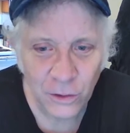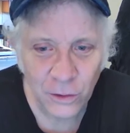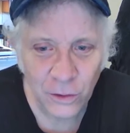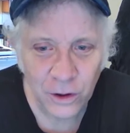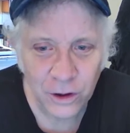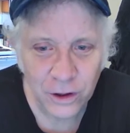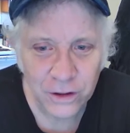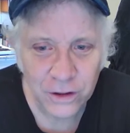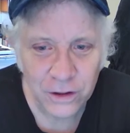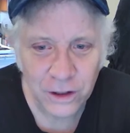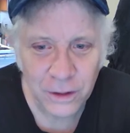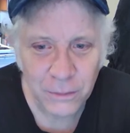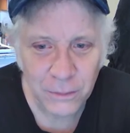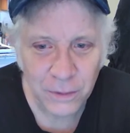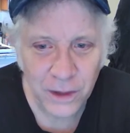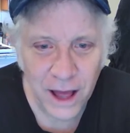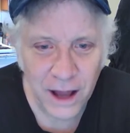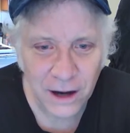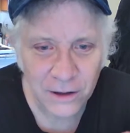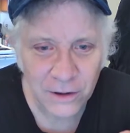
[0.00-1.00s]

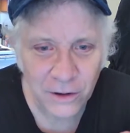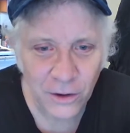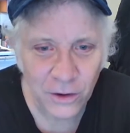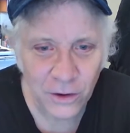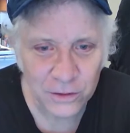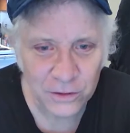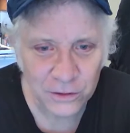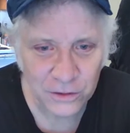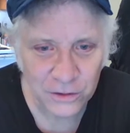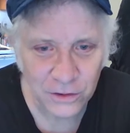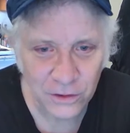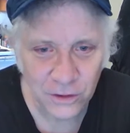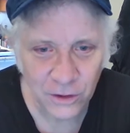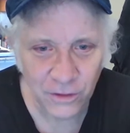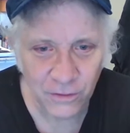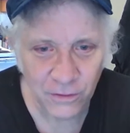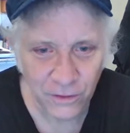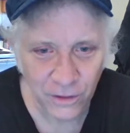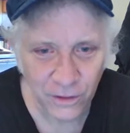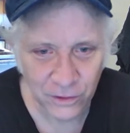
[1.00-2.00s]
Historically, black
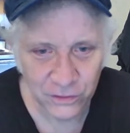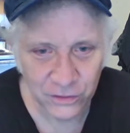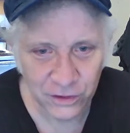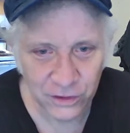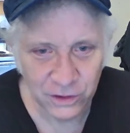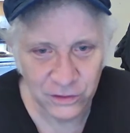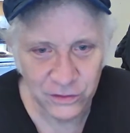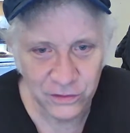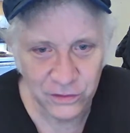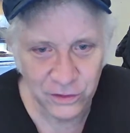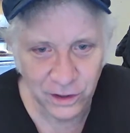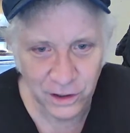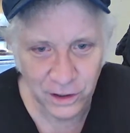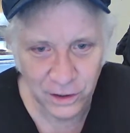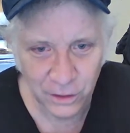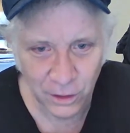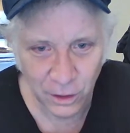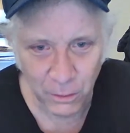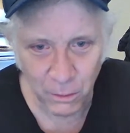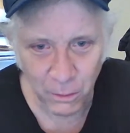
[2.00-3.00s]
colleges and universities
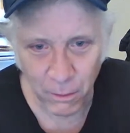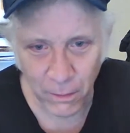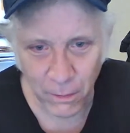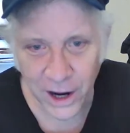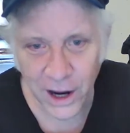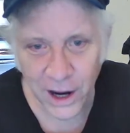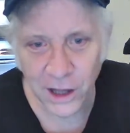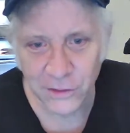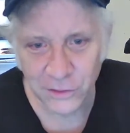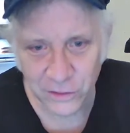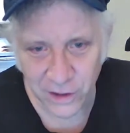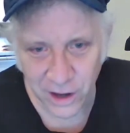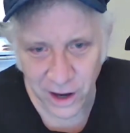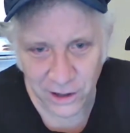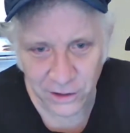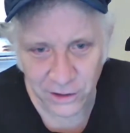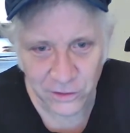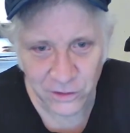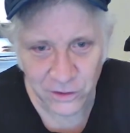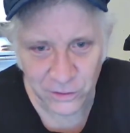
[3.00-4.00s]
see the
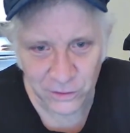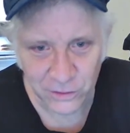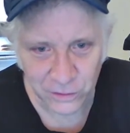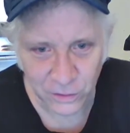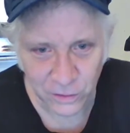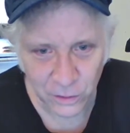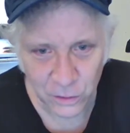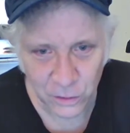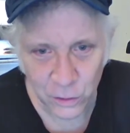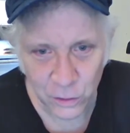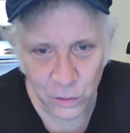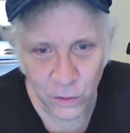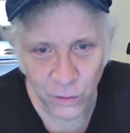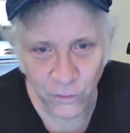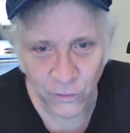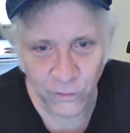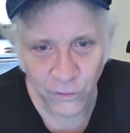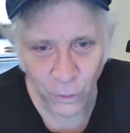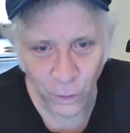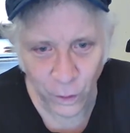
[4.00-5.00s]
mandate as a
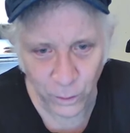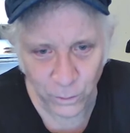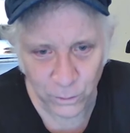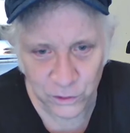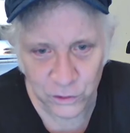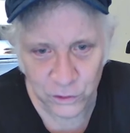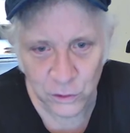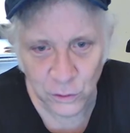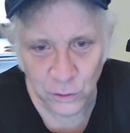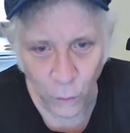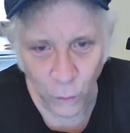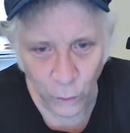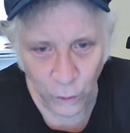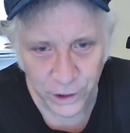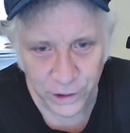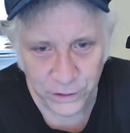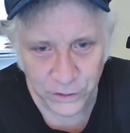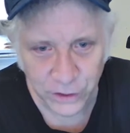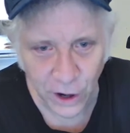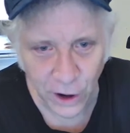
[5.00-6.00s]
uniform
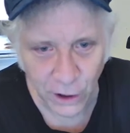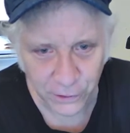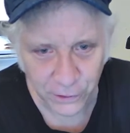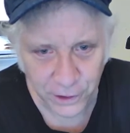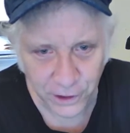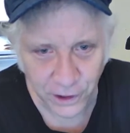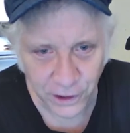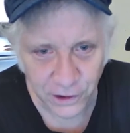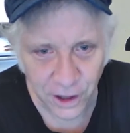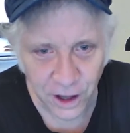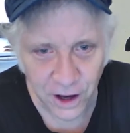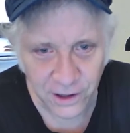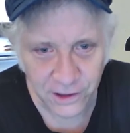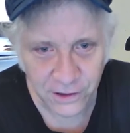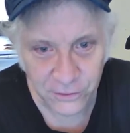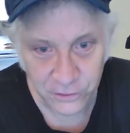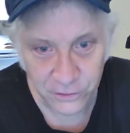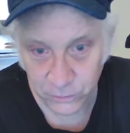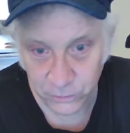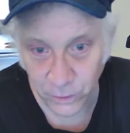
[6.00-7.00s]
storytelling
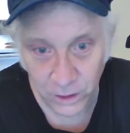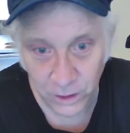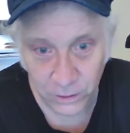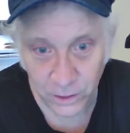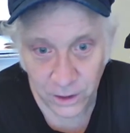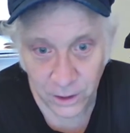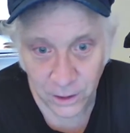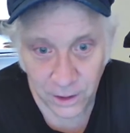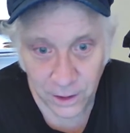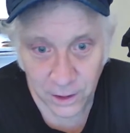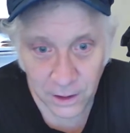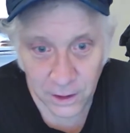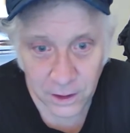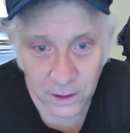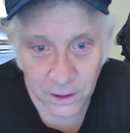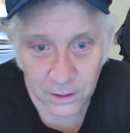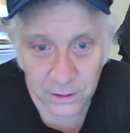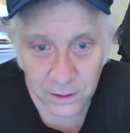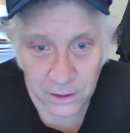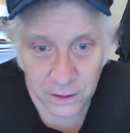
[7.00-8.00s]
alliance. Well,
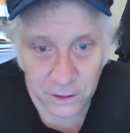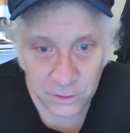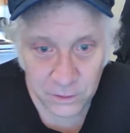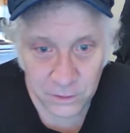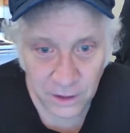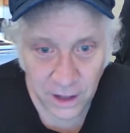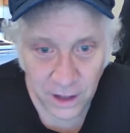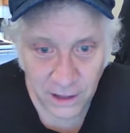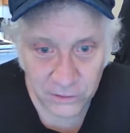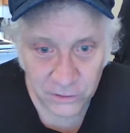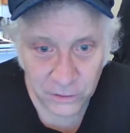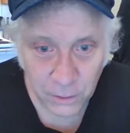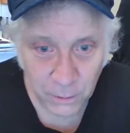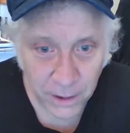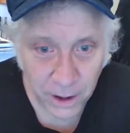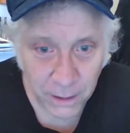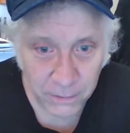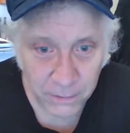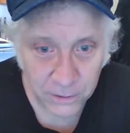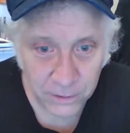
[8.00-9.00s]

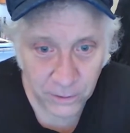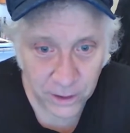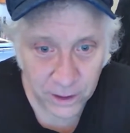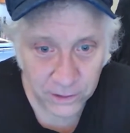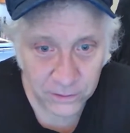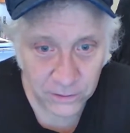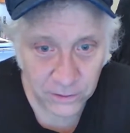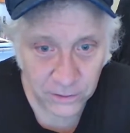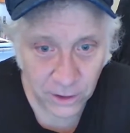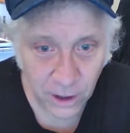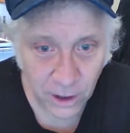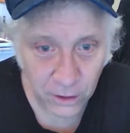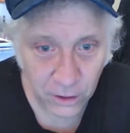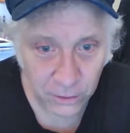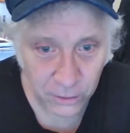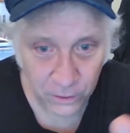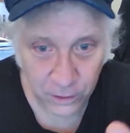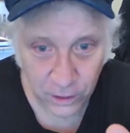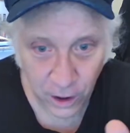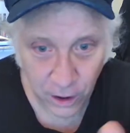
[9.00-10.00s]
that's the public right to
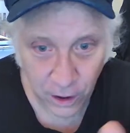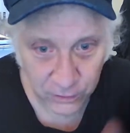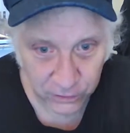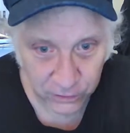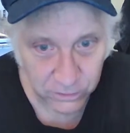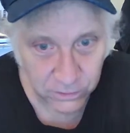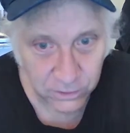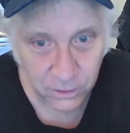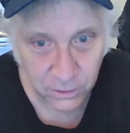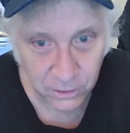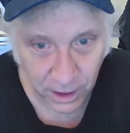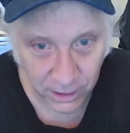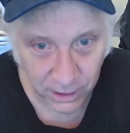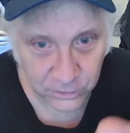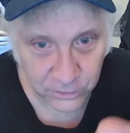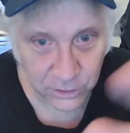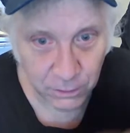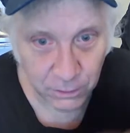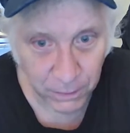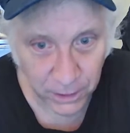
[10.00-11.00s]
know. Goes,
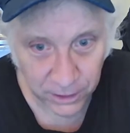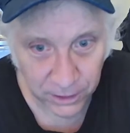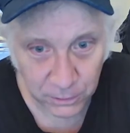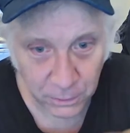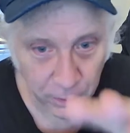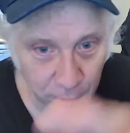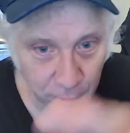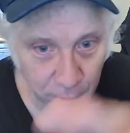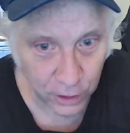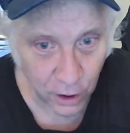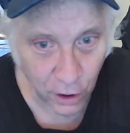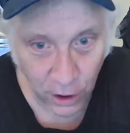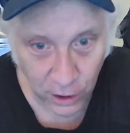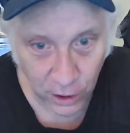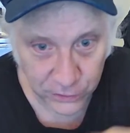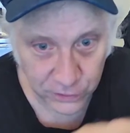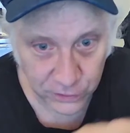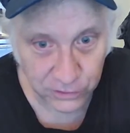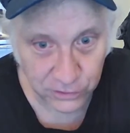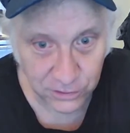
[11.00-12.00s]
that's Pittsburgh
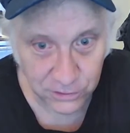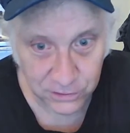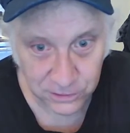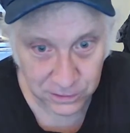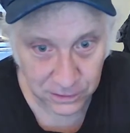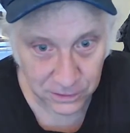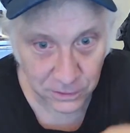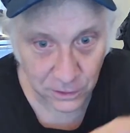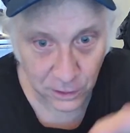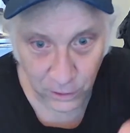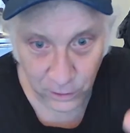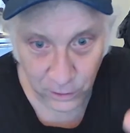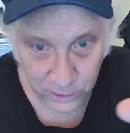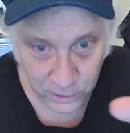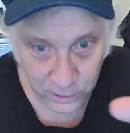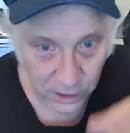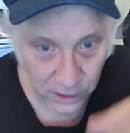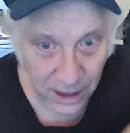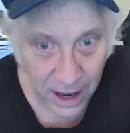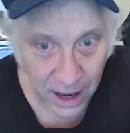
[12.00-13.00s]
consciousness.
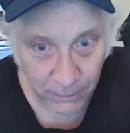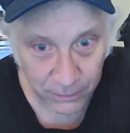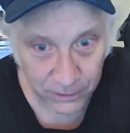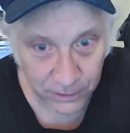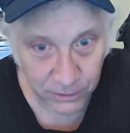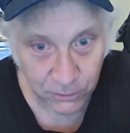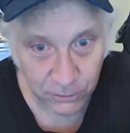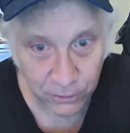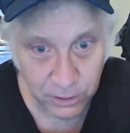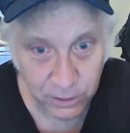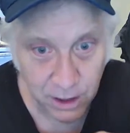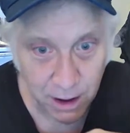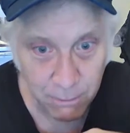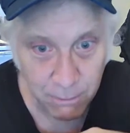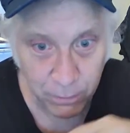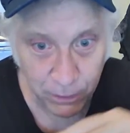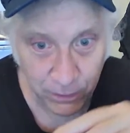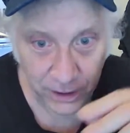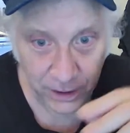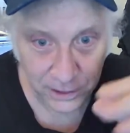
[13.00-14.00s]
It collapses
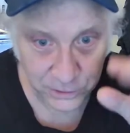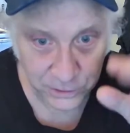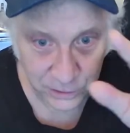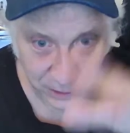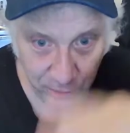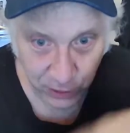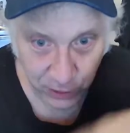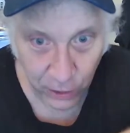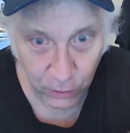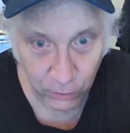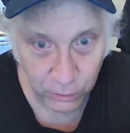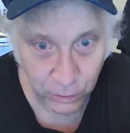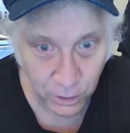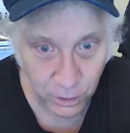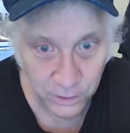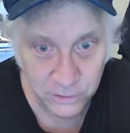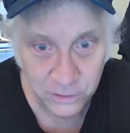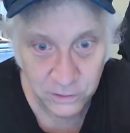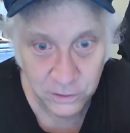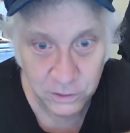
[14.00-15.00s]
with that bridge.
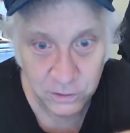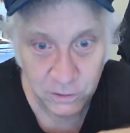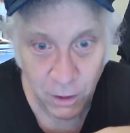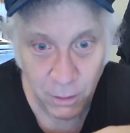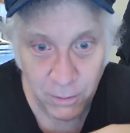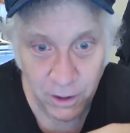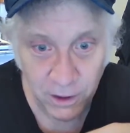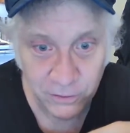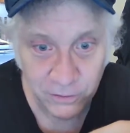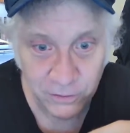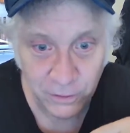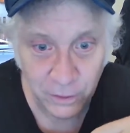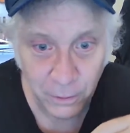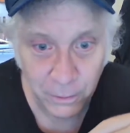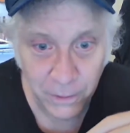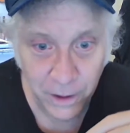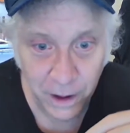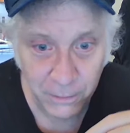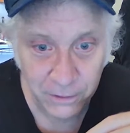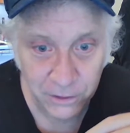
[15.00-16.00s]
That's so much
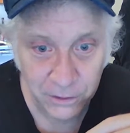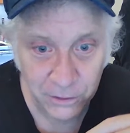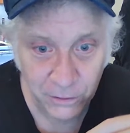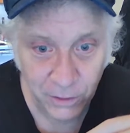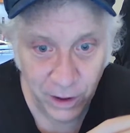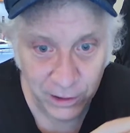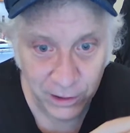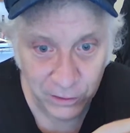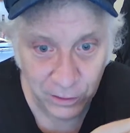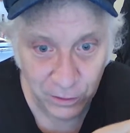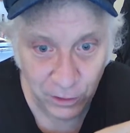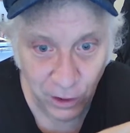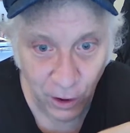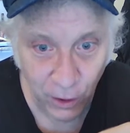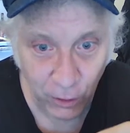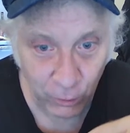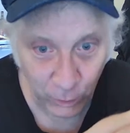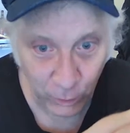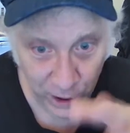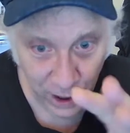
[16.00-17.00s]
for the public's right
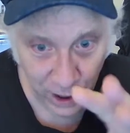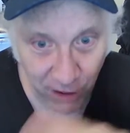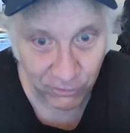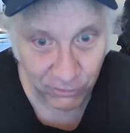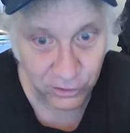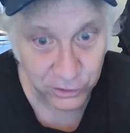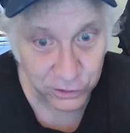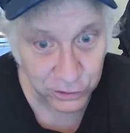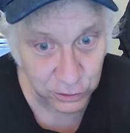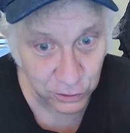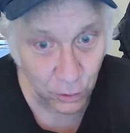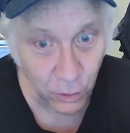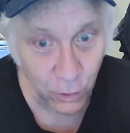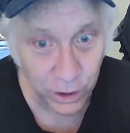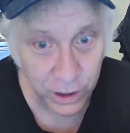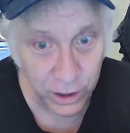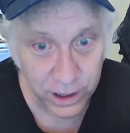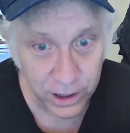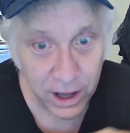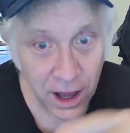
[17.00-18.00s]
to know. We have a
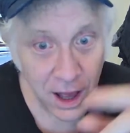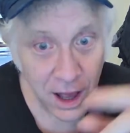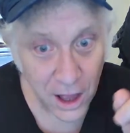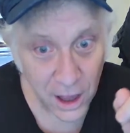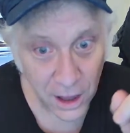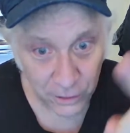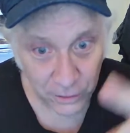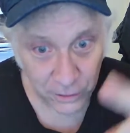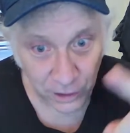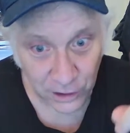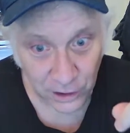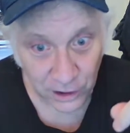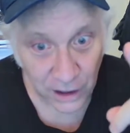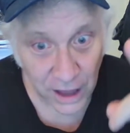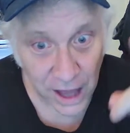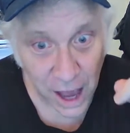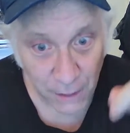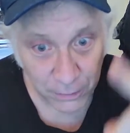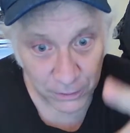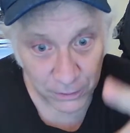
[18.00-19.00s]
story. The
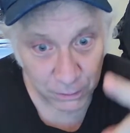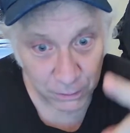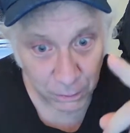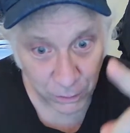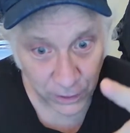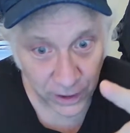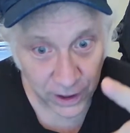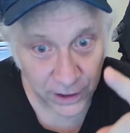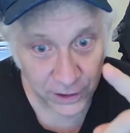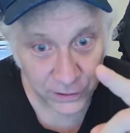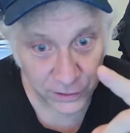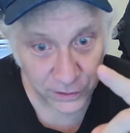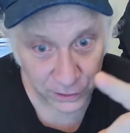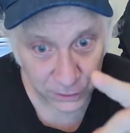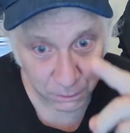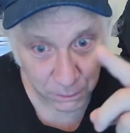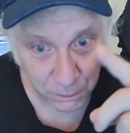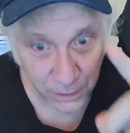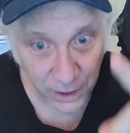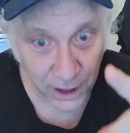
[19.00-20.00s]
collapsed
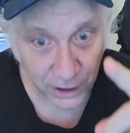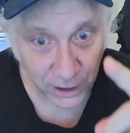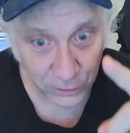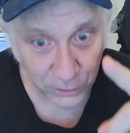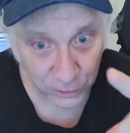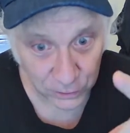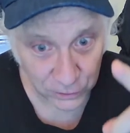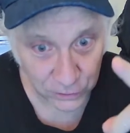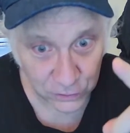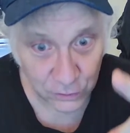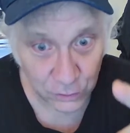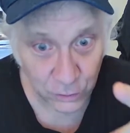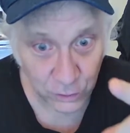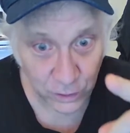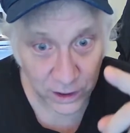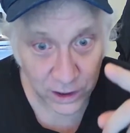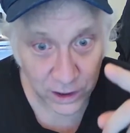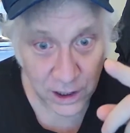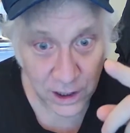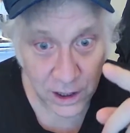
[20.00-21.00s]
bridge is better
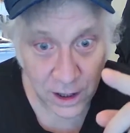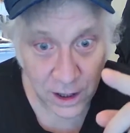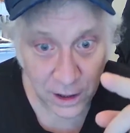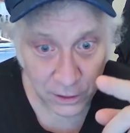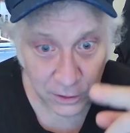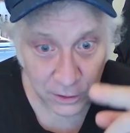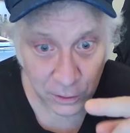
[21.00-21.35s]
story.